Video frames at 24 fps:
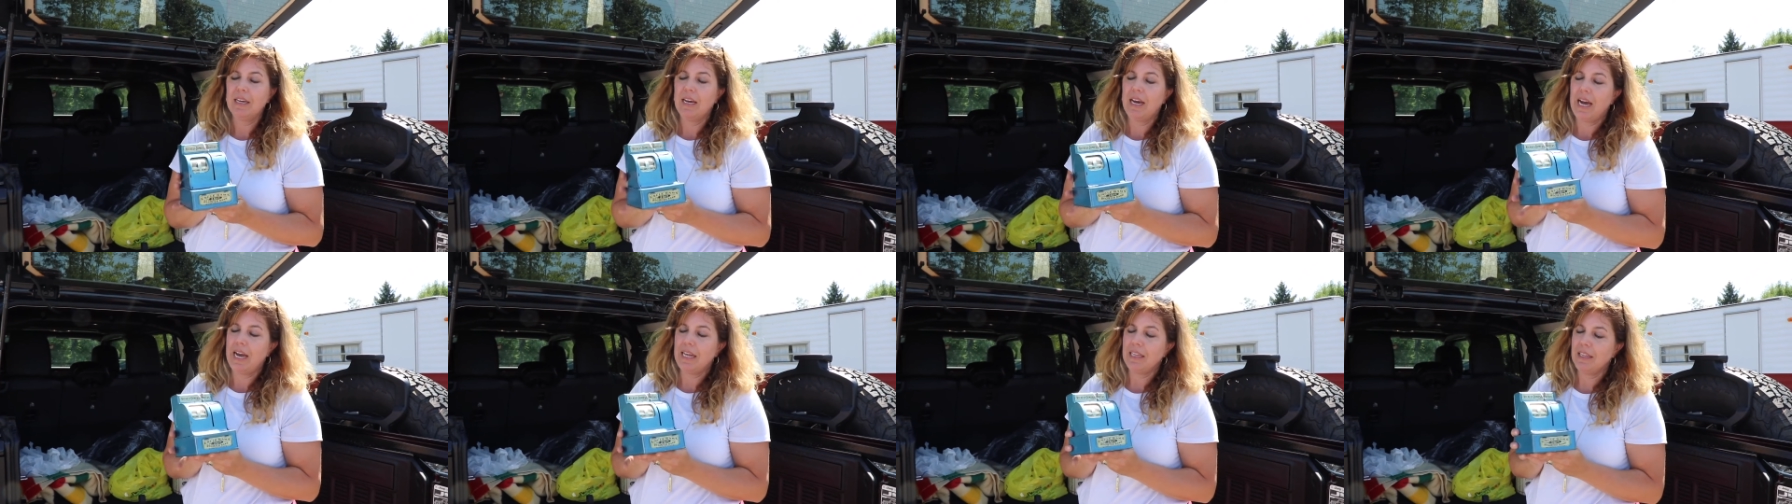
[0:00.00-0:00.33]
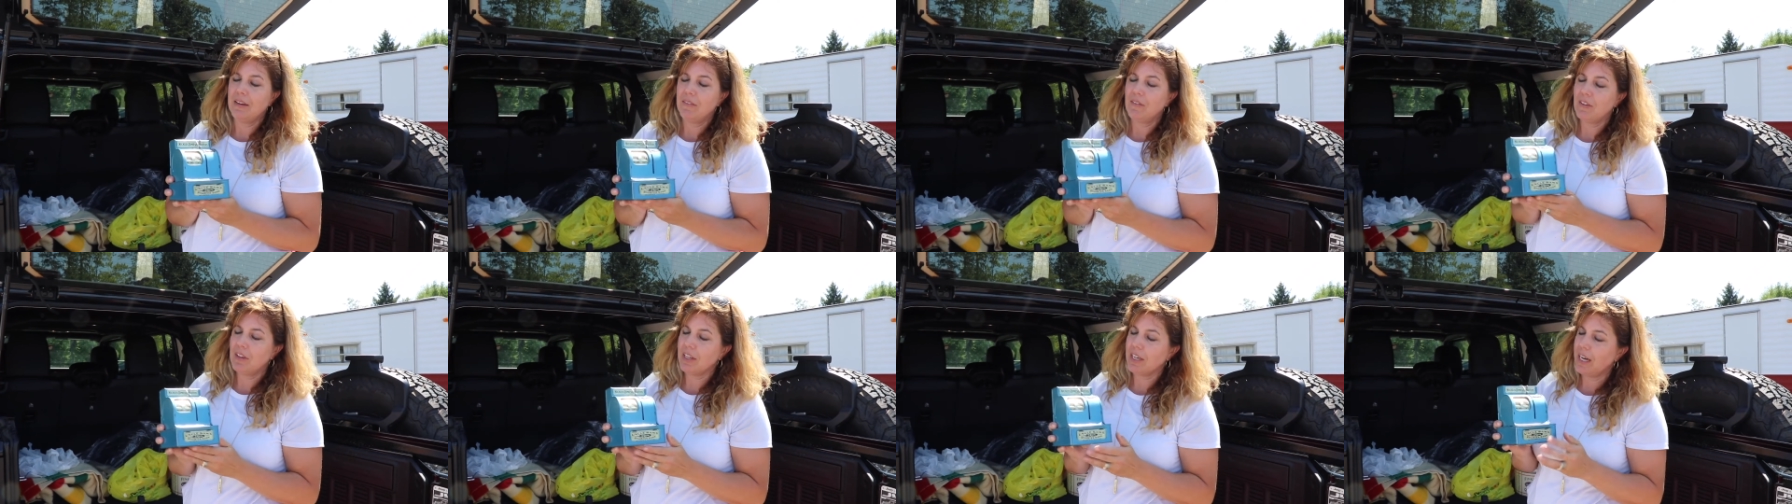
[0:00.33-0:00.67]
I
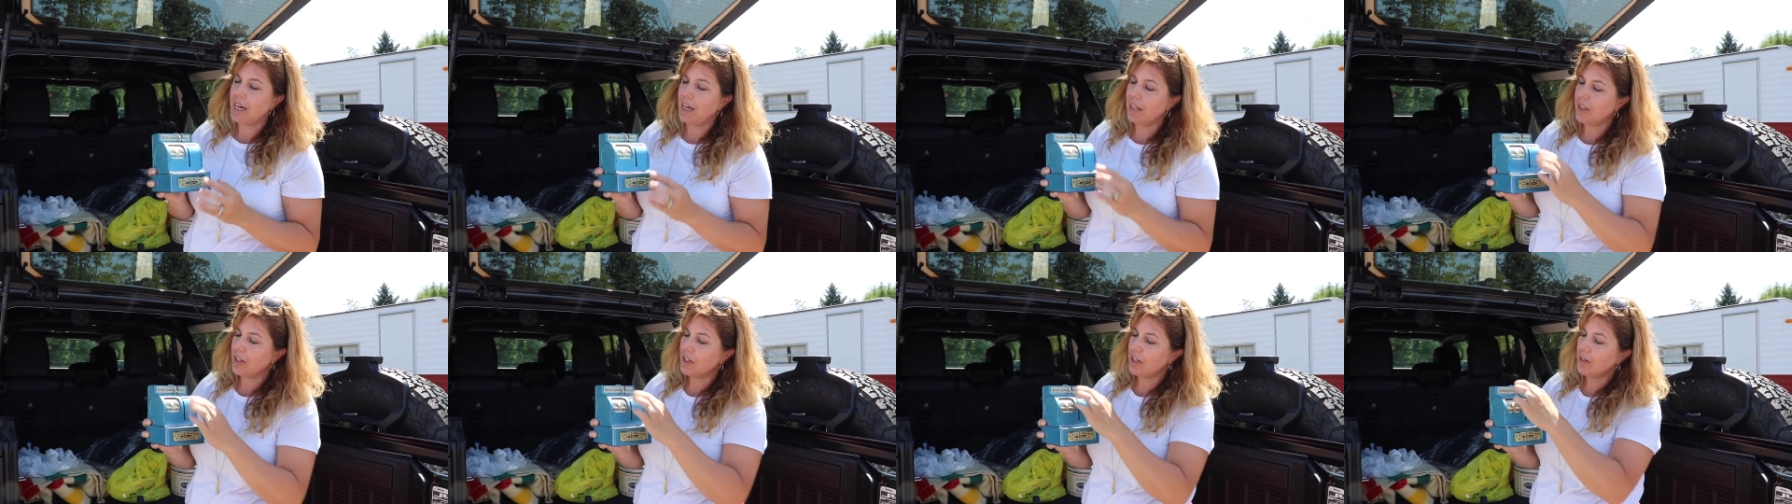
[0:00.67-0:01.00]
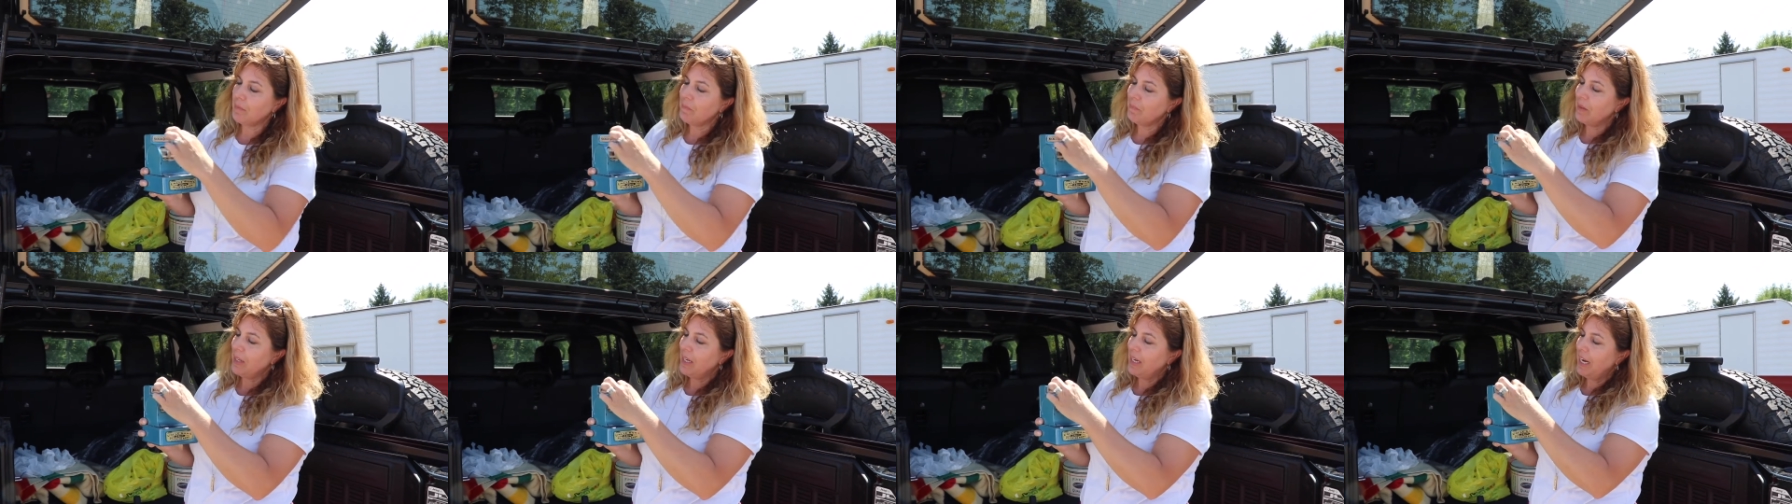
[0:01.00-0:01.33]
loved the color
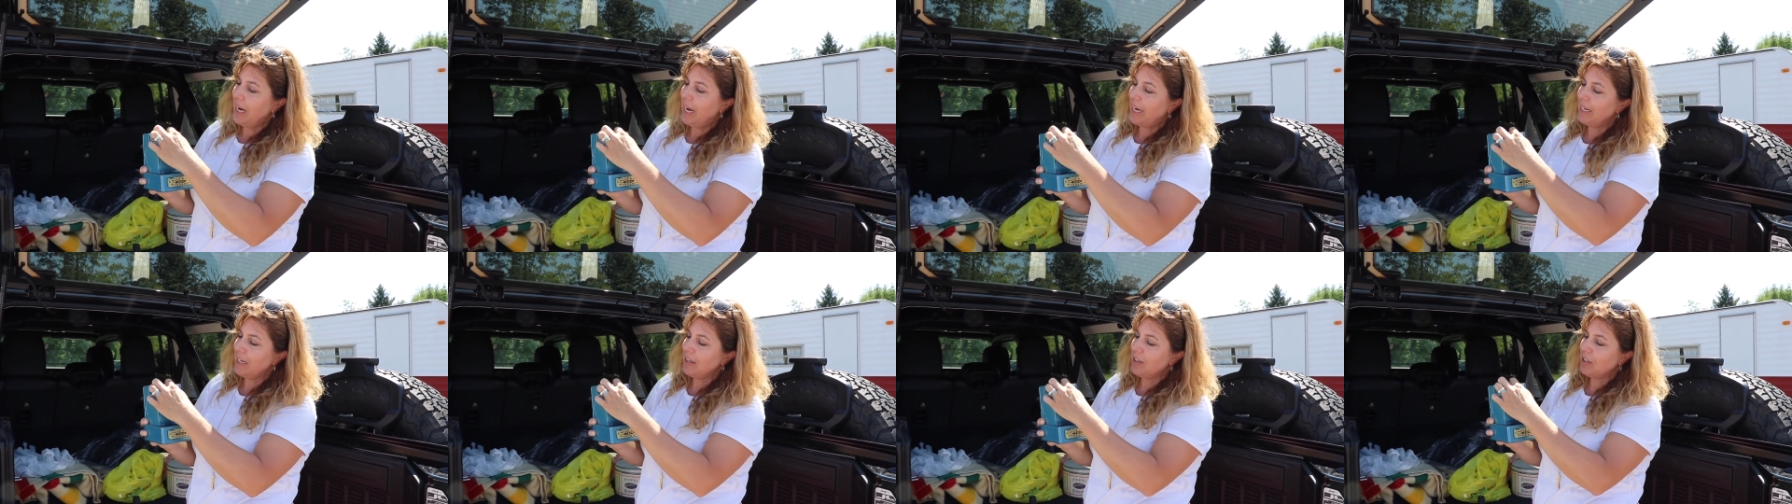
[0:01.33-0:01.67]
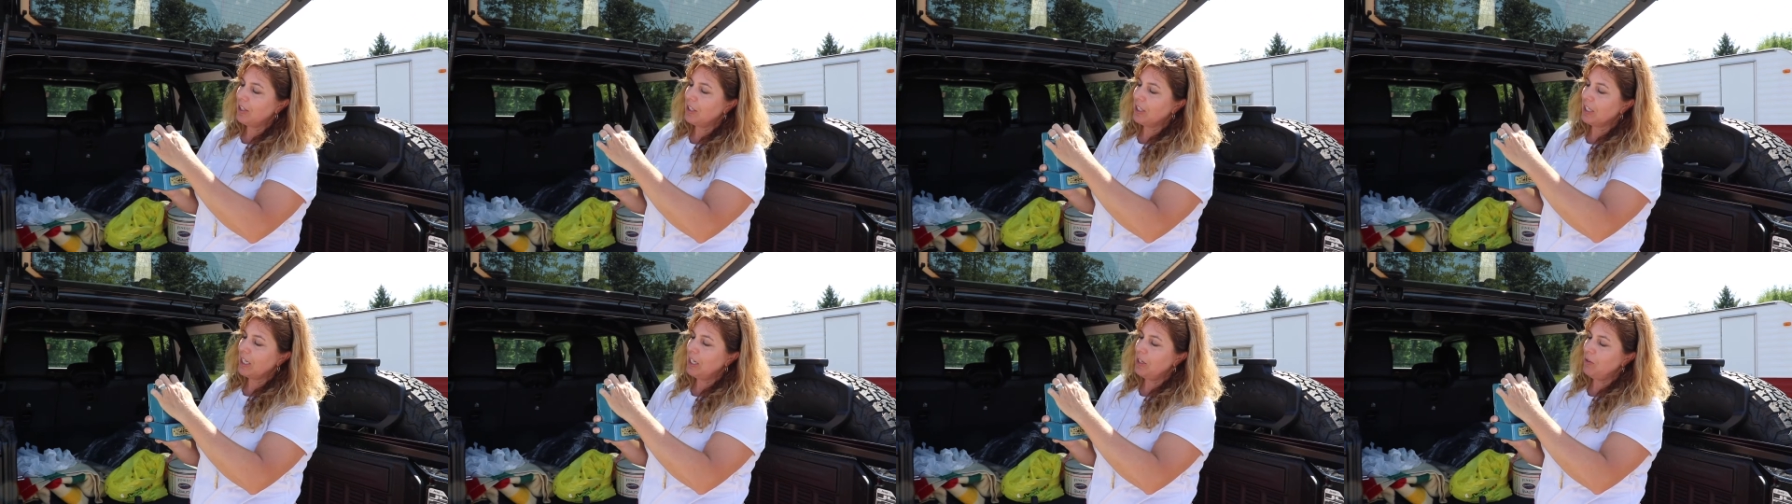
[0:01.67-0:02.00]
and it'll
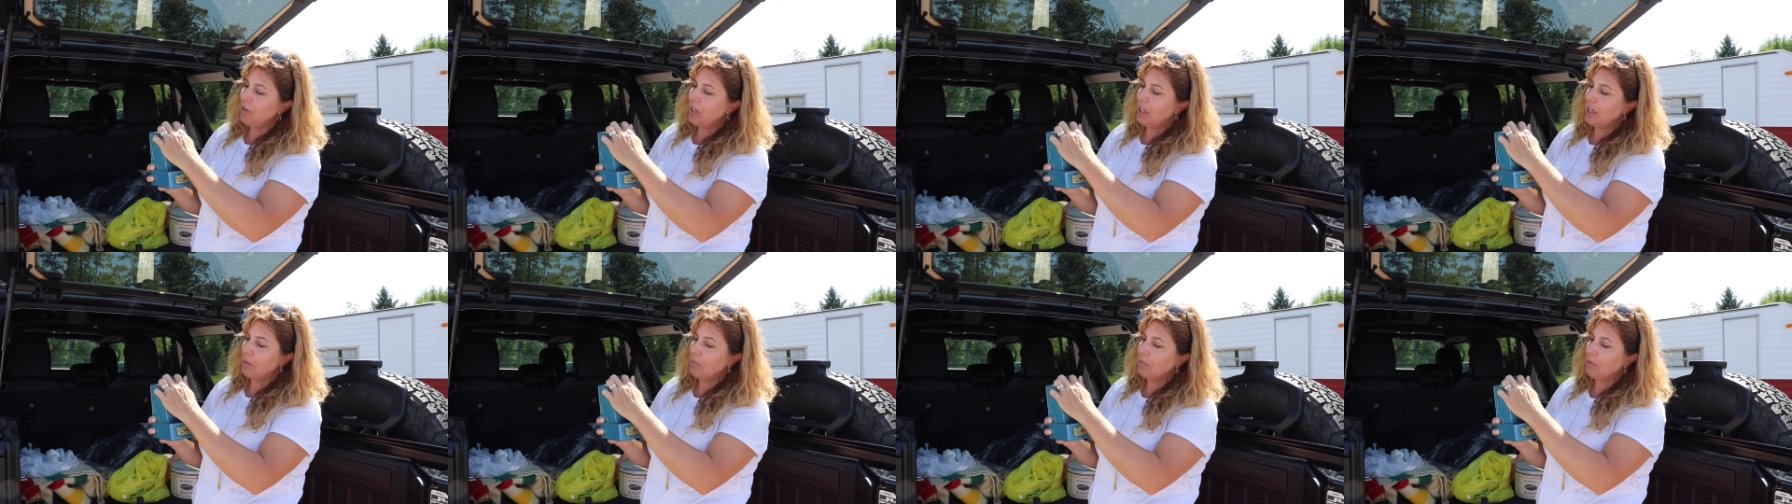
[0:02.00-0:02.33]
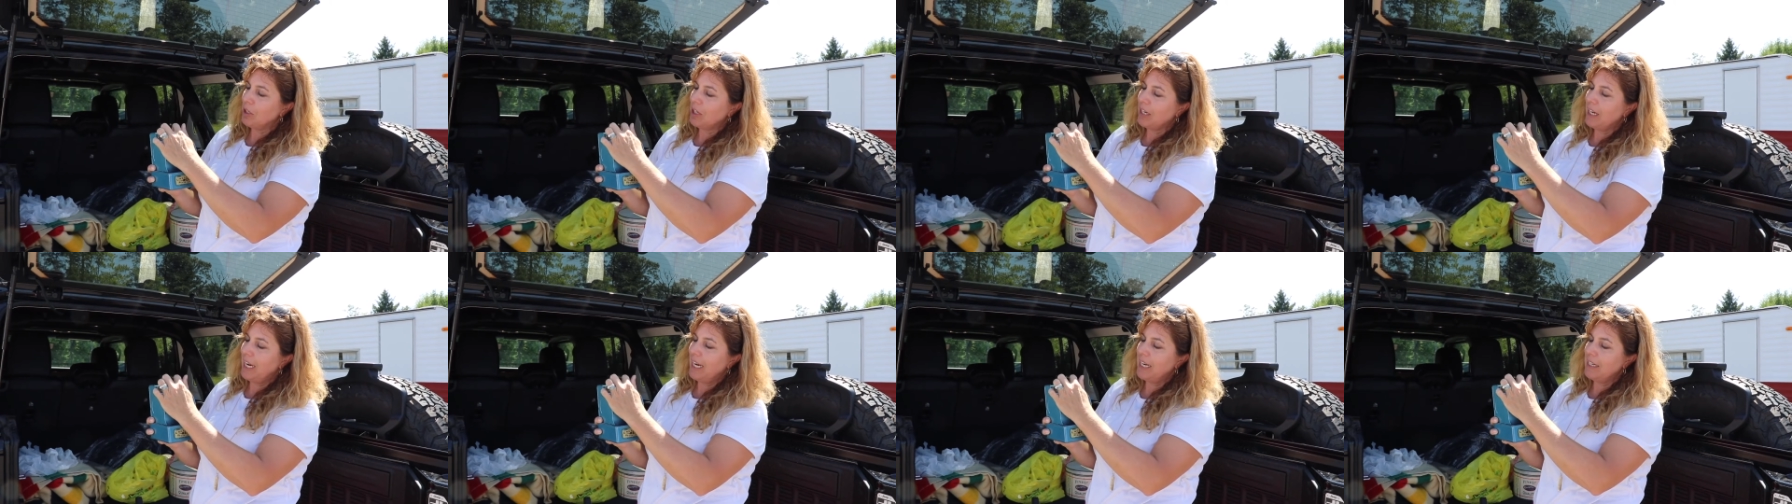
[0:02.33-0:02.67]
look cute on a
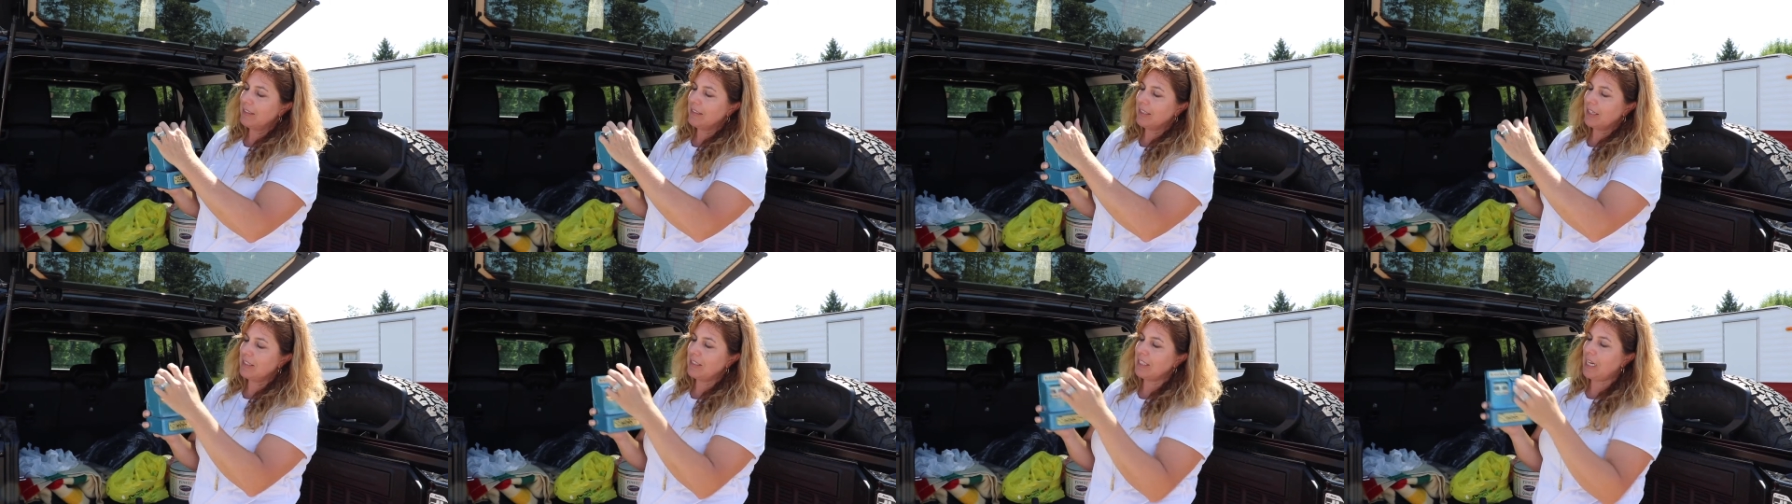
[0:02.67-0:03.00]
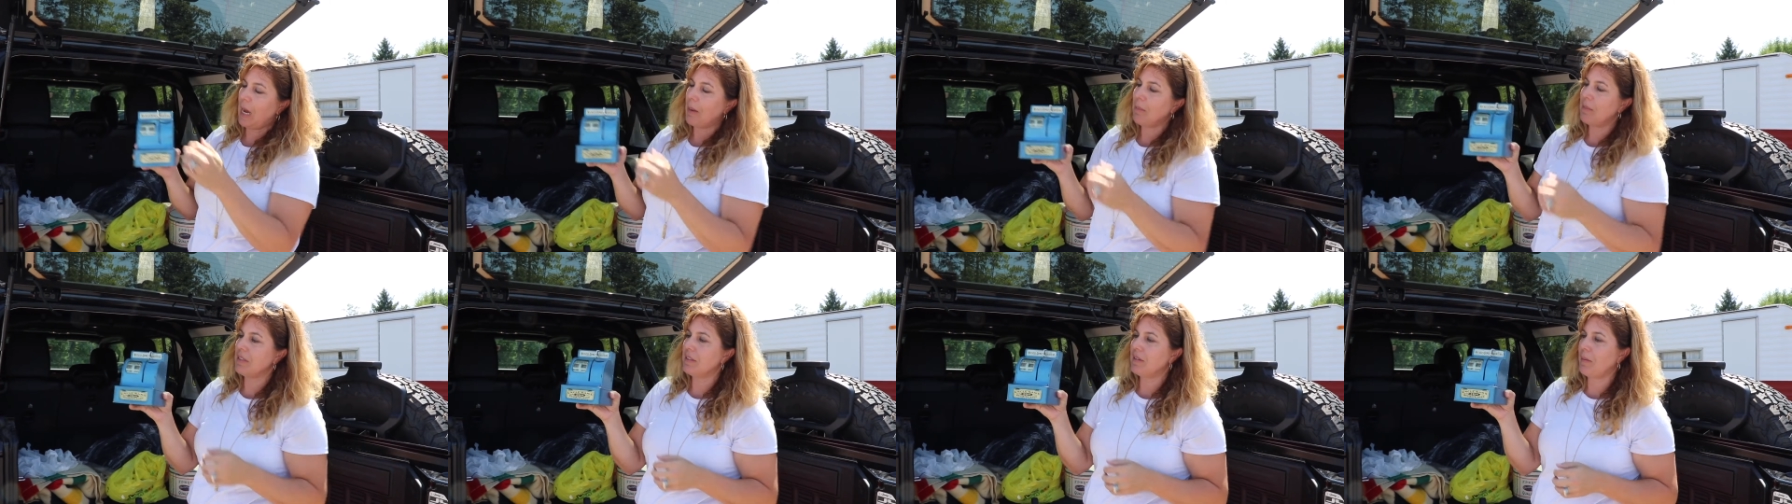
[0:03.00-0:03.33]
bookcase on
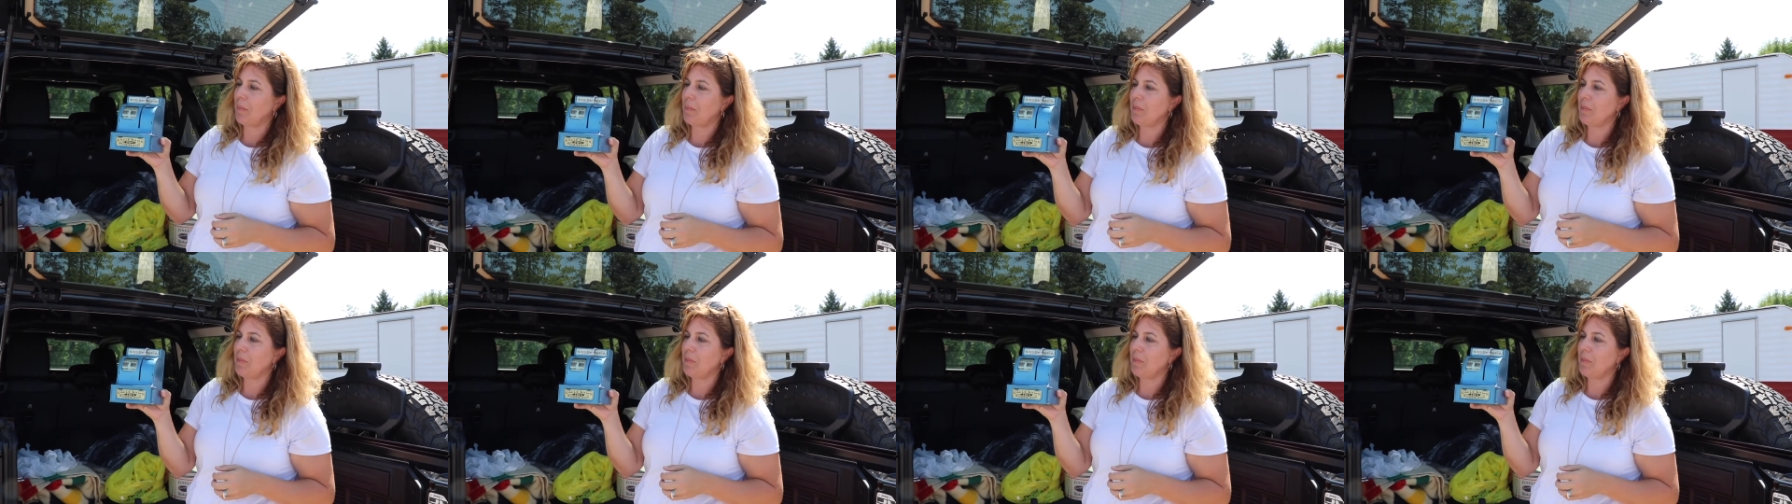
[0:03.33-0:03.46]
top of some